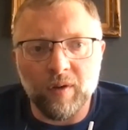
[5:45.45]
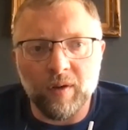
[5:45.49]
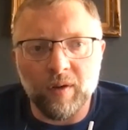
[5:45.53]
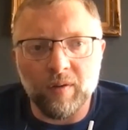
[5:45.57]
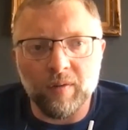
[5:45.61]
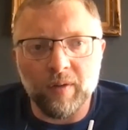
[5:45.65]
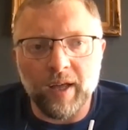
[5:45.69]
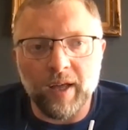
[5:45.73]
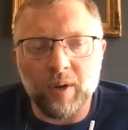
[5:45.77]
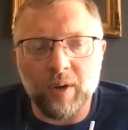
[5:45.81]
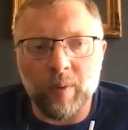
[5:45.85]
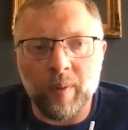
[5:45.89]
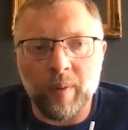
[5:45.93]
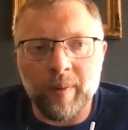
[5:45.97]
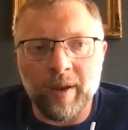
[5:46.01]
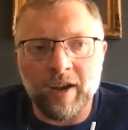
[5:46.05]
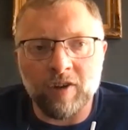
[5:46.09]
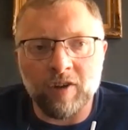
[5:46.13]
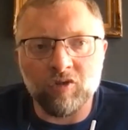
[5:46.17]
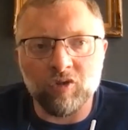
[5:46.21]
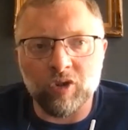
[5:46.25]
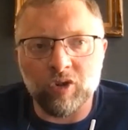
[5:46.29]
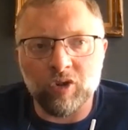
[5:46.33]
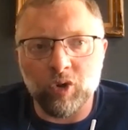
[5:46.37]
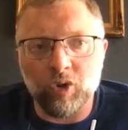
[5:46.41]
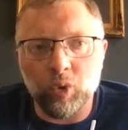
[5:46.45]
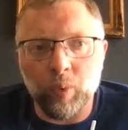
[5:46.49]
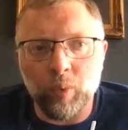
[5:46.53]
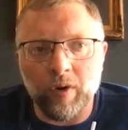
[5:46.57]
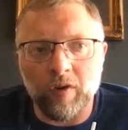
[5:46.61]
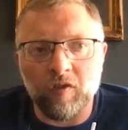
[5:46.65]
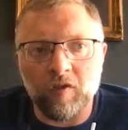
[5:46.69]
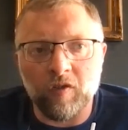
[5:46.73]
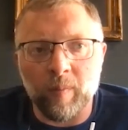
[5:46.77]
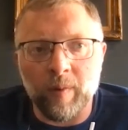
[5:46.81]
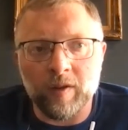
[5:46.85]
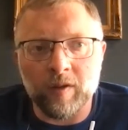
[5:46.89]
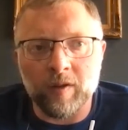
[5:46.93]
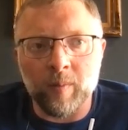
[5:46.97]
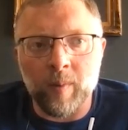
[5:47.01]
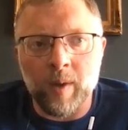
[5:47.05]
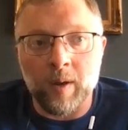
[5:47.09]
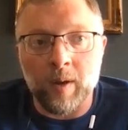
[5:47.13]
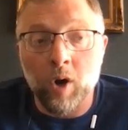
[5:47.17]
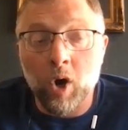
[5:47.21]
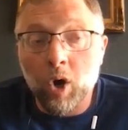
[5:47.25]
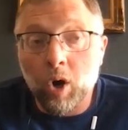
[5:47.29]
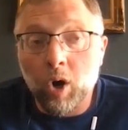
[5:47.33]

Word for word: A lot of women actually do want to submit to men.